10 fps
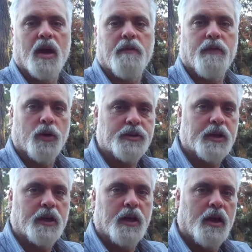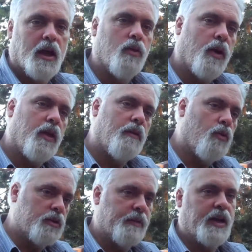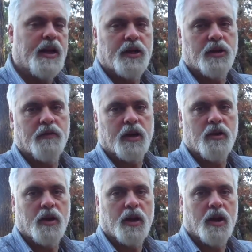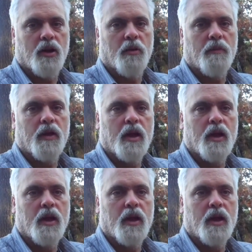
not forcing in the way that I force meditation if I do it at home.